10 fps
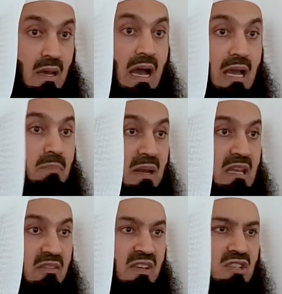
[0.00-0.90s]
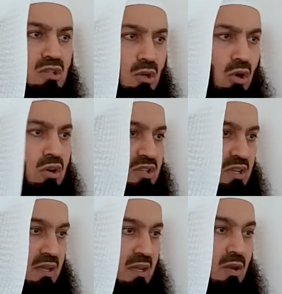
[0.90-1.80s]
I believe it's
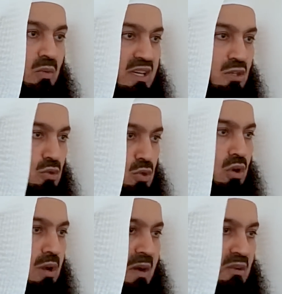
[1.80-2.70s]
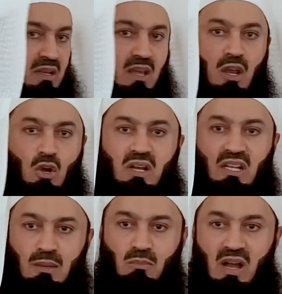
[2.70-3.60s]
derogatory. We need to talk about it. Look
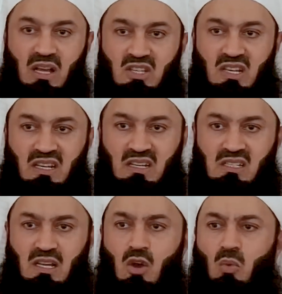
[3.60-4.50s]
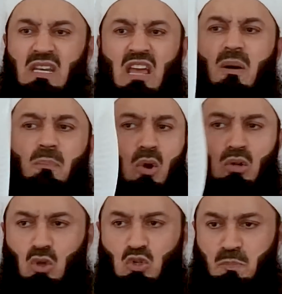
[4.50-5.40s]
at the Muhajirin and Ansar. Whatever
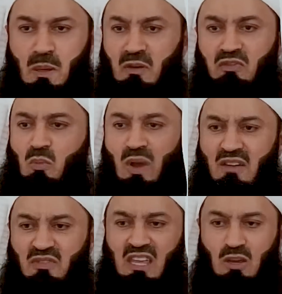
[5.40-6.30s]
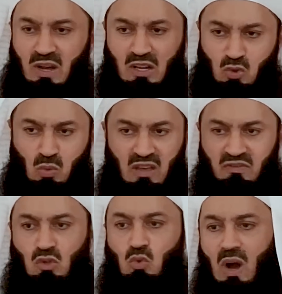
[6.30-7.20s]
brought those people from wherever they were to
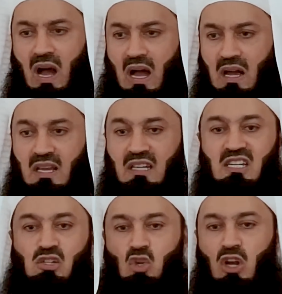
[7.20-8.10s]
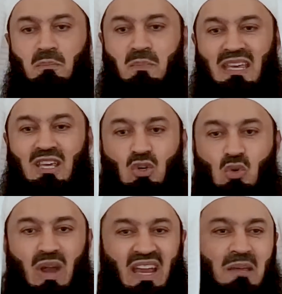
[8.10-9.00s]
wherever you are does not make
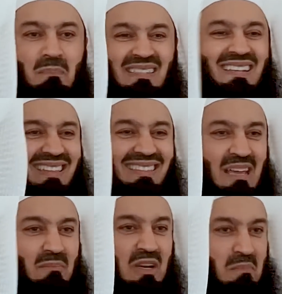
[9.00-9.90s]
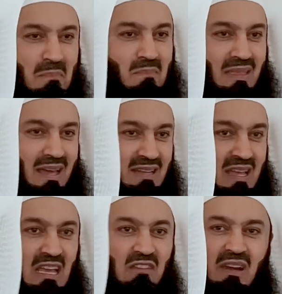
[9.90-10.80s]
you any better than them. Remember that.
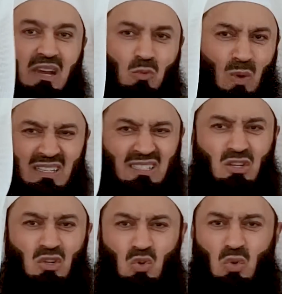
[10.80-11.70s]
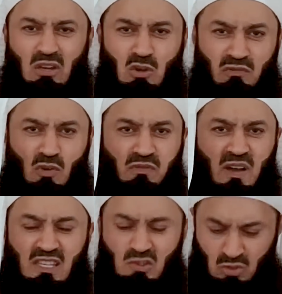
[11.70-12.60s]
If Allah wanted, you and your
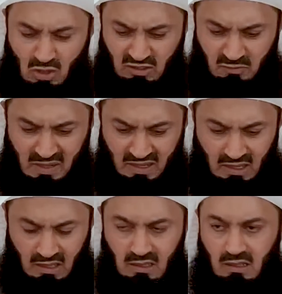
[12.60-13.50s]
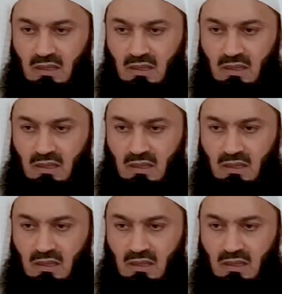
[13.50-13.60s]
forefathers would not have been here.